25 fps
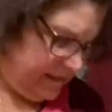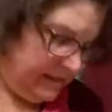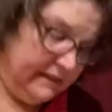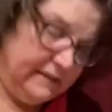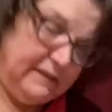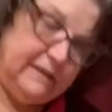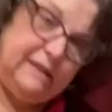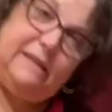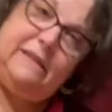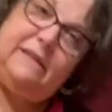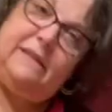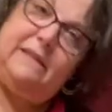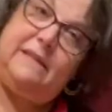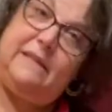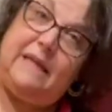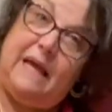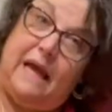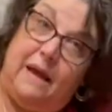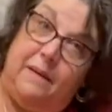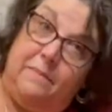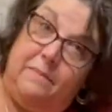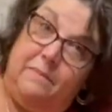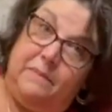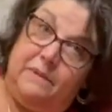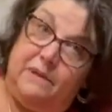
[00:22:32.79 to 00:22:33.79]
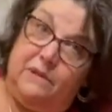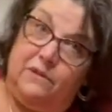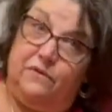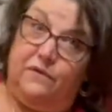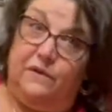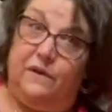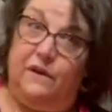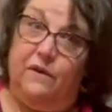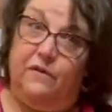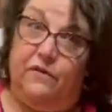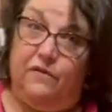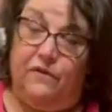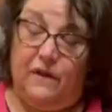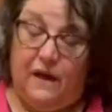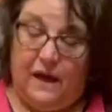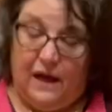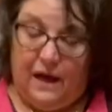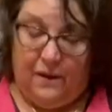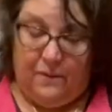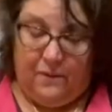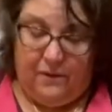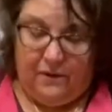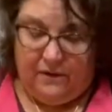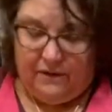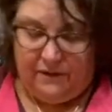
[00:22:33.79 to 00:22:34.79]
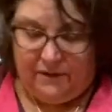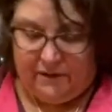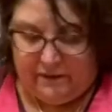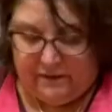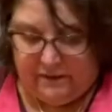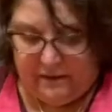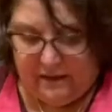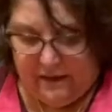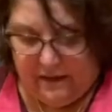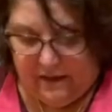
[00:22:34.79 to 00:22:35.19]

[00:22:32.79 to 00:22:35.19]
stems for your flowers.